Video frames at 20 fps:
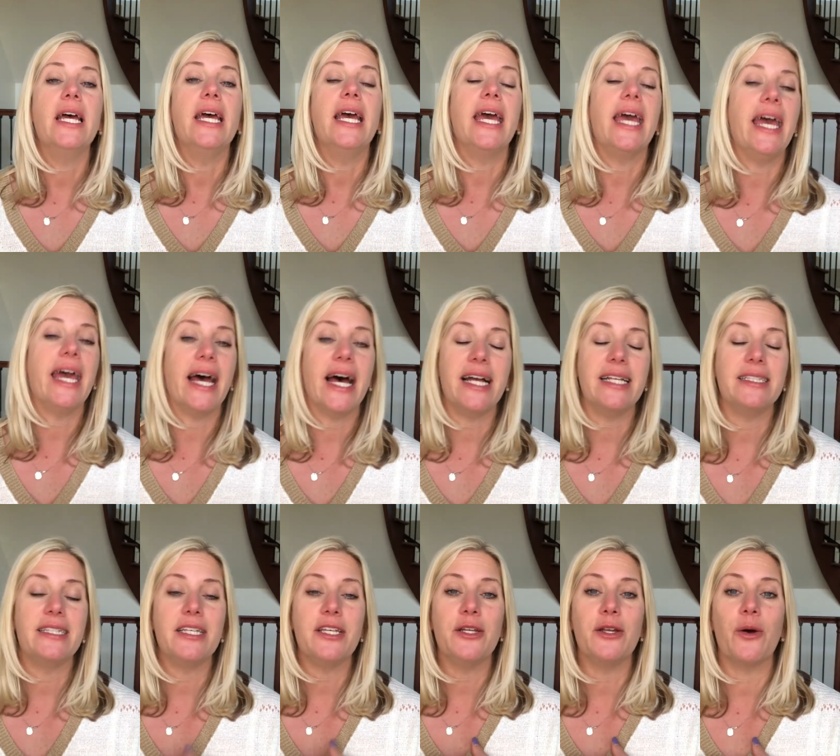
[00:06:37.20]

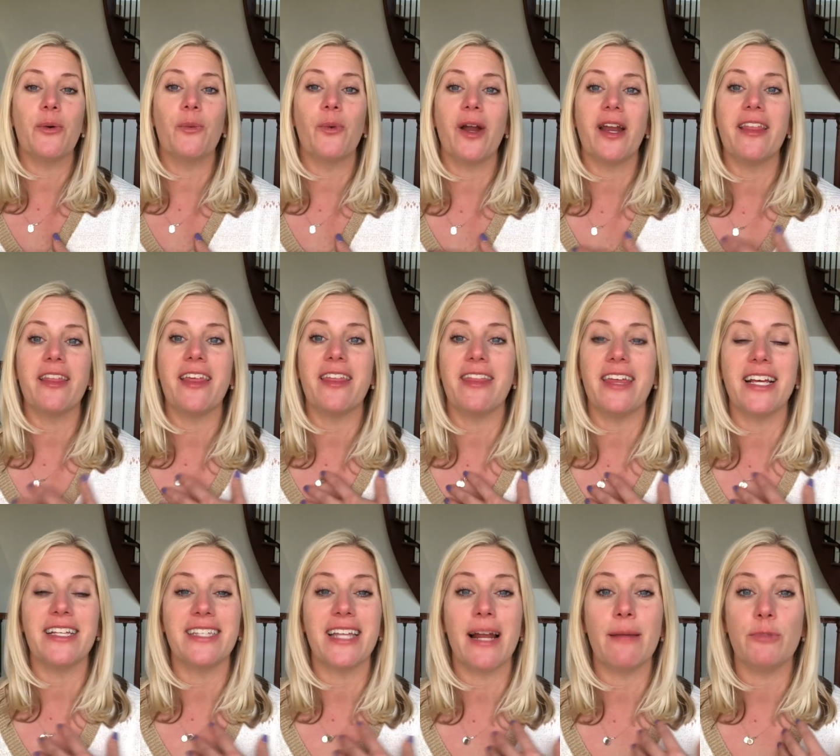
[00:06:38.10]
And one of the
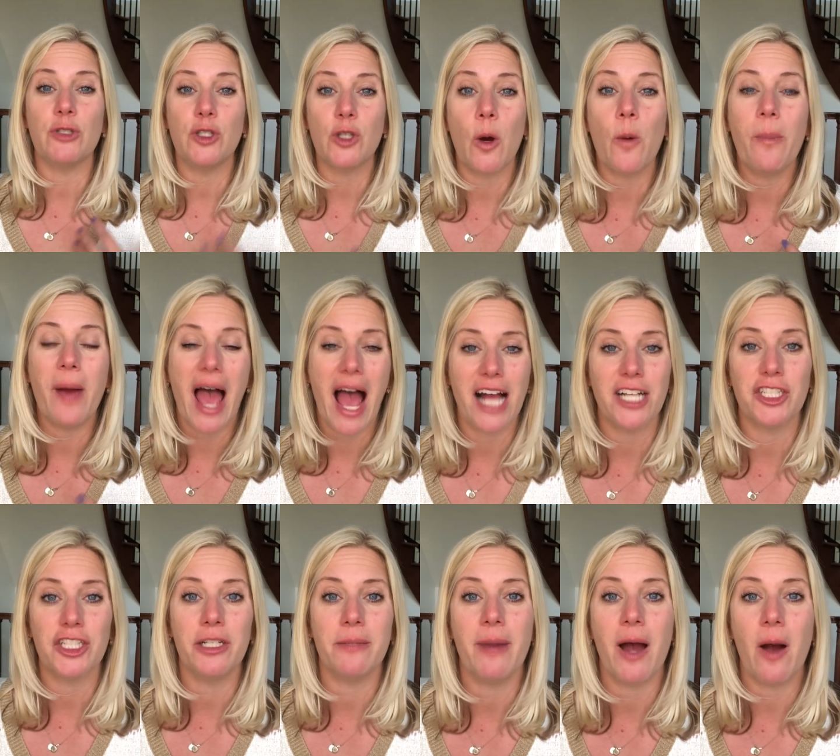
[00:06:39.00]
things that I'm so
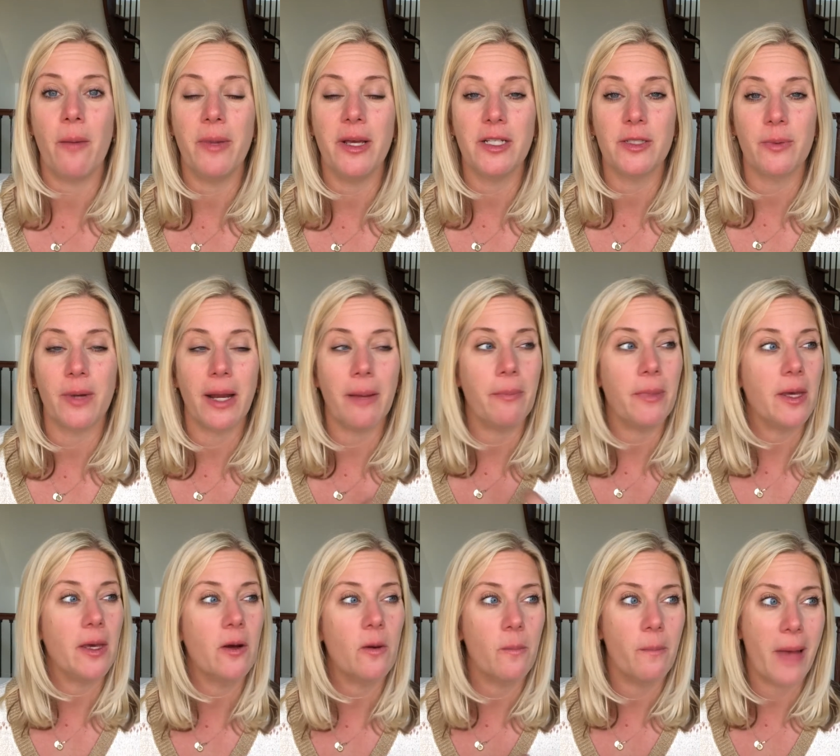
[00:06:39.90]
passionate about, because when I
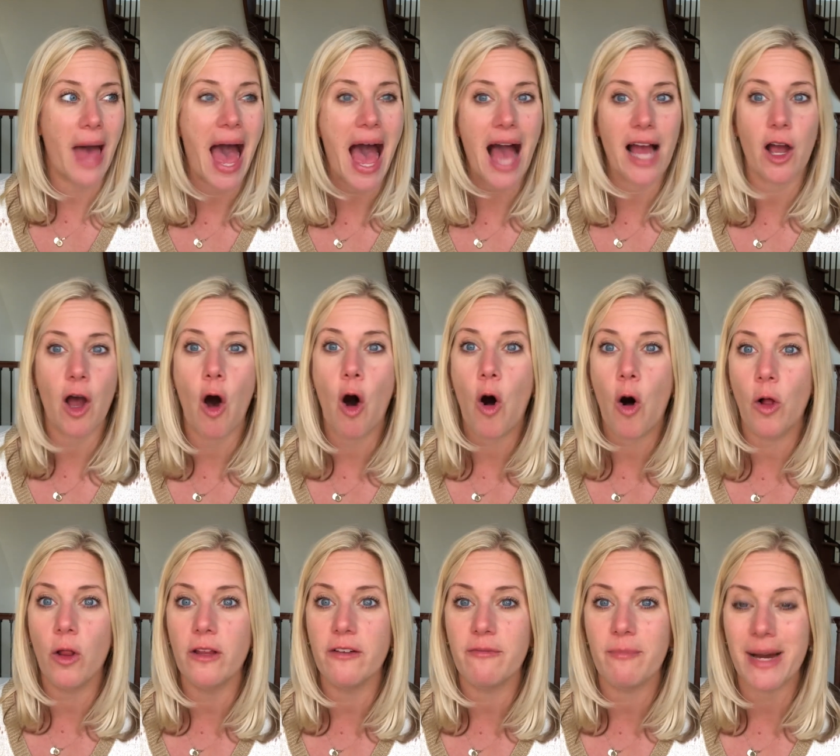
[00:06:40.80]
peel back
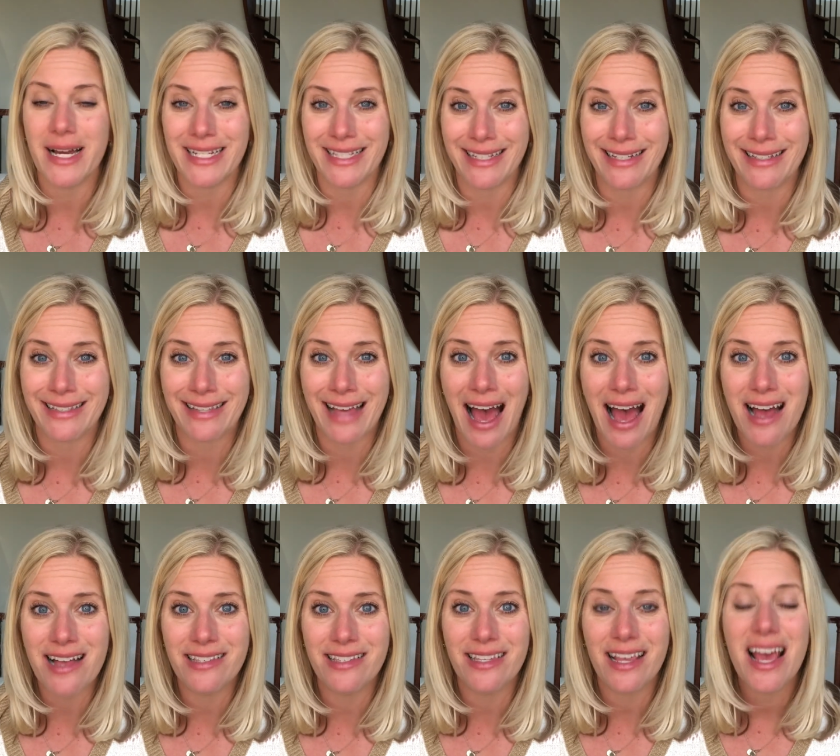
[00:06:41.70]
all of my
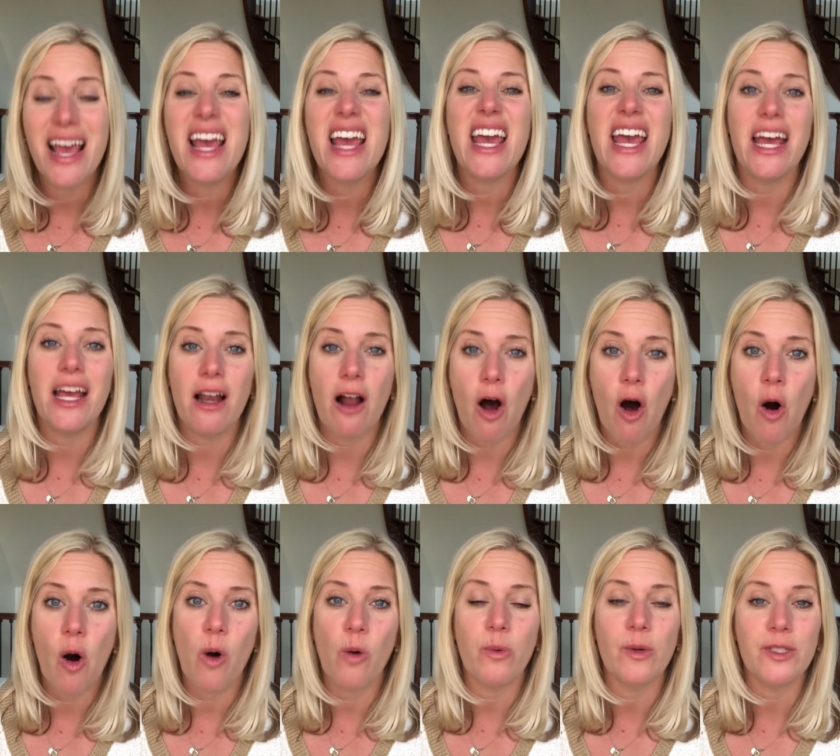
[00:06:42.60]
success, it
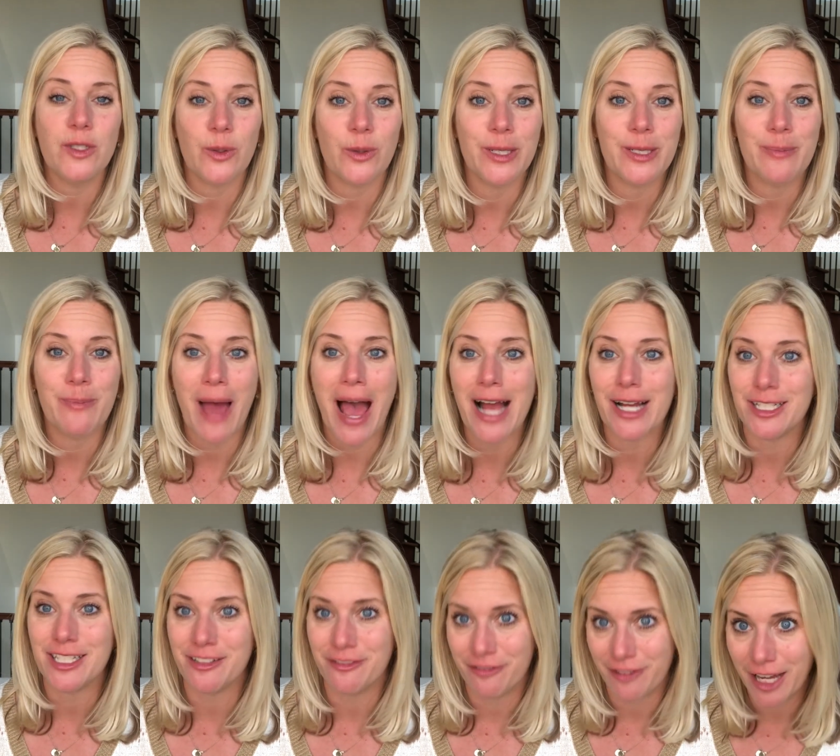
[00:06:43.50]
all resorts back
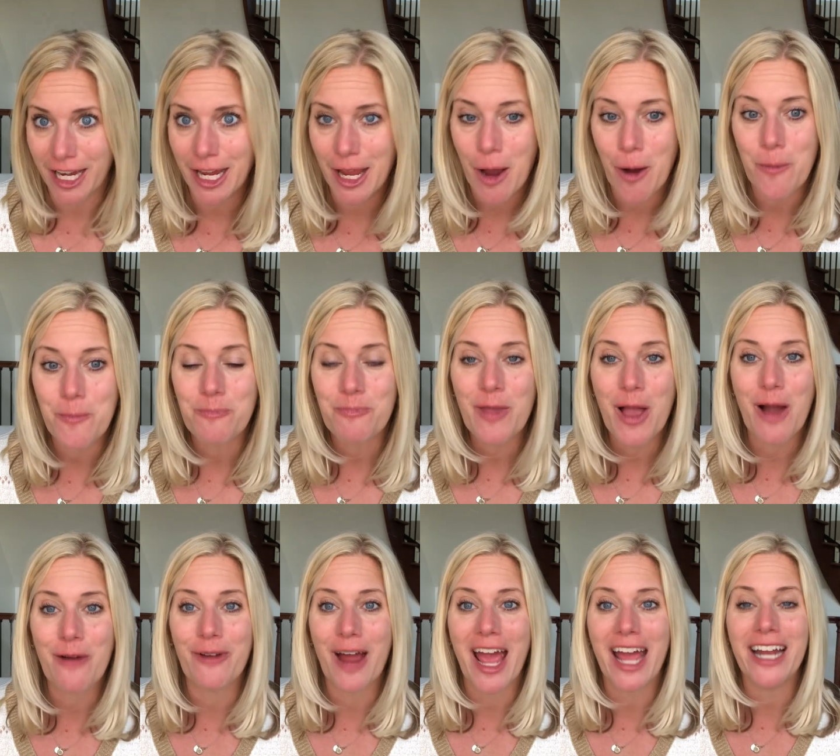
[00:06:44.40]
to video.
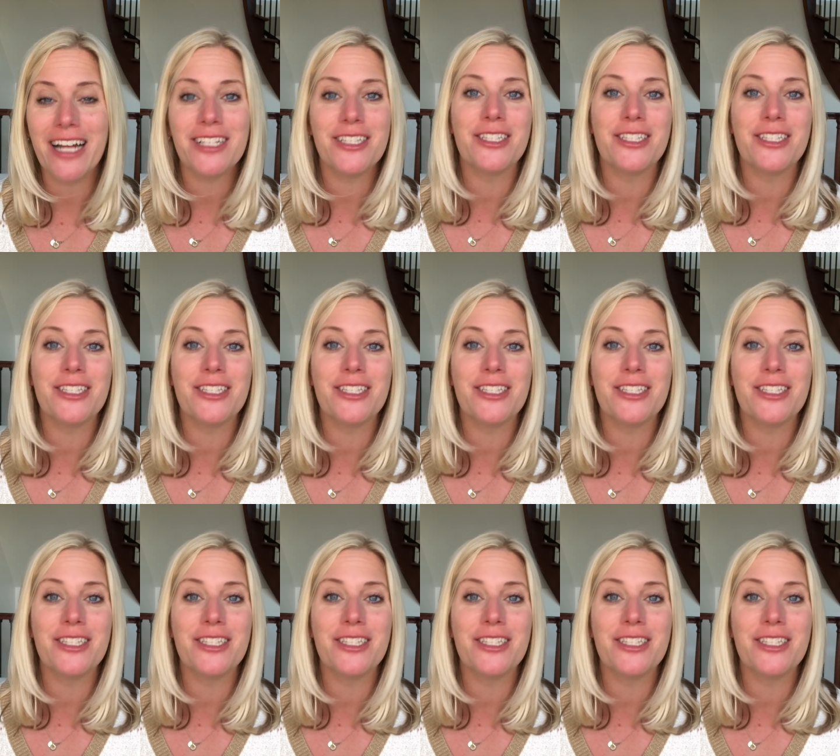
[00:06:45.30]
All right.